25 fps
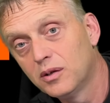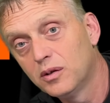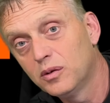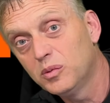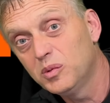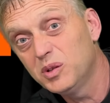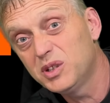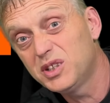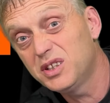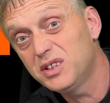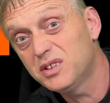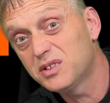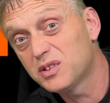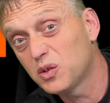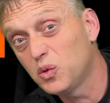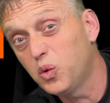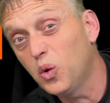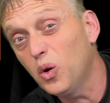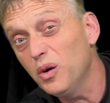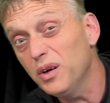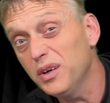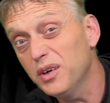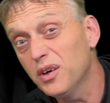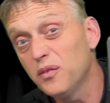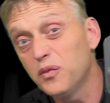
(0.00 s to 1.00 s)
which is
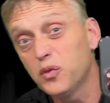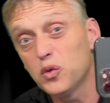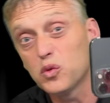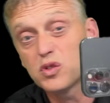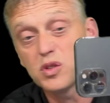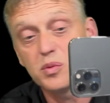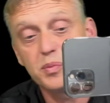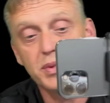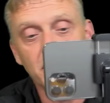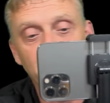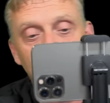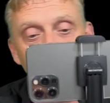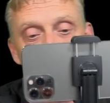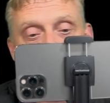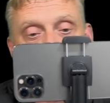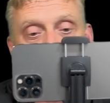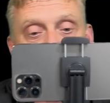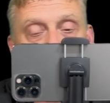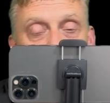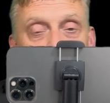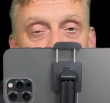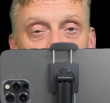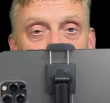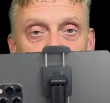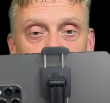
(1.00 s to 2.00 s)
quite novel, to be honest
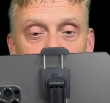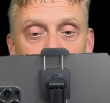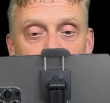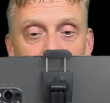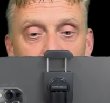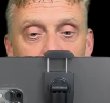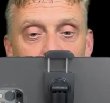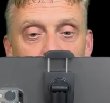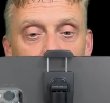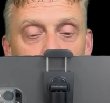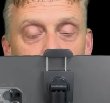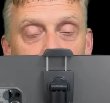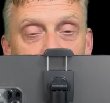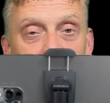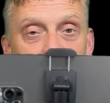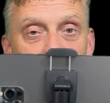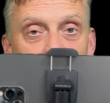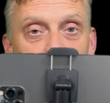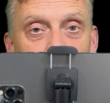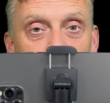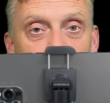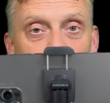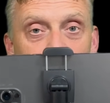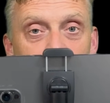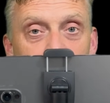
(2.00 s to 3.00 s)
with you. I mean,
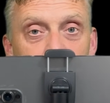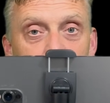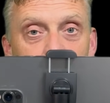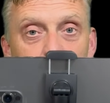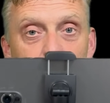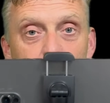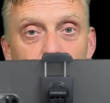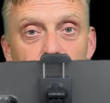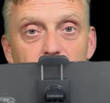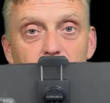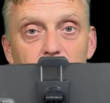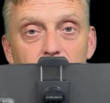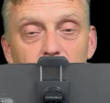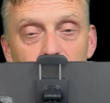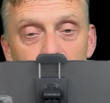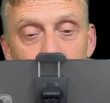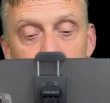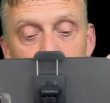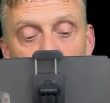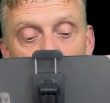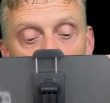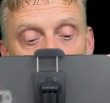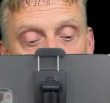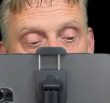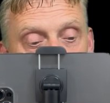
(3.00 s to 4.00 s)
if you do
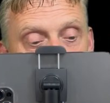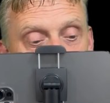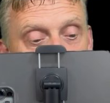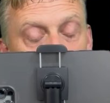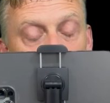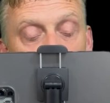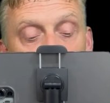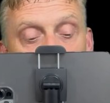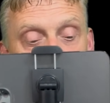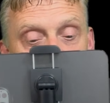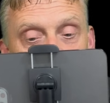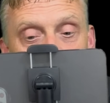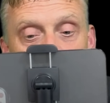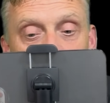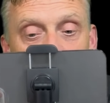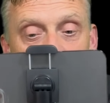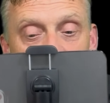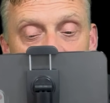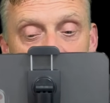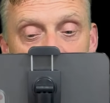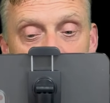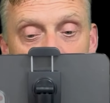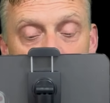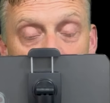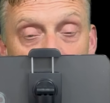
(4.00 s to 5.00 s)
like vlogging and
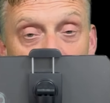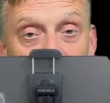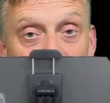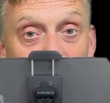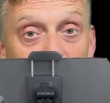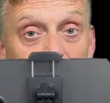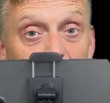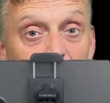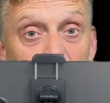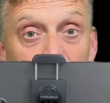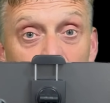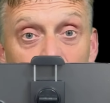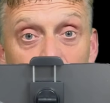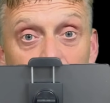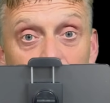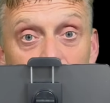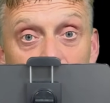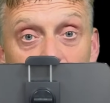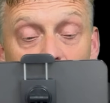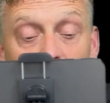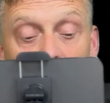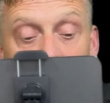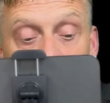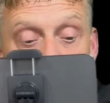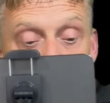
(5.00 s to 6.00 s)
things like that,
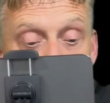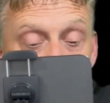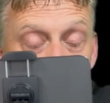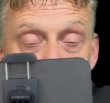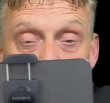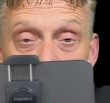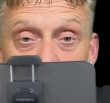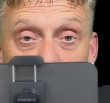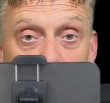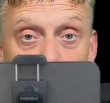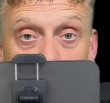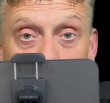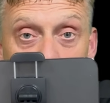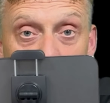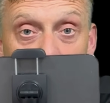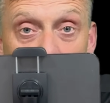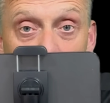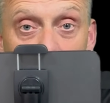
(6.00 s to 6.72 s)
you could just put it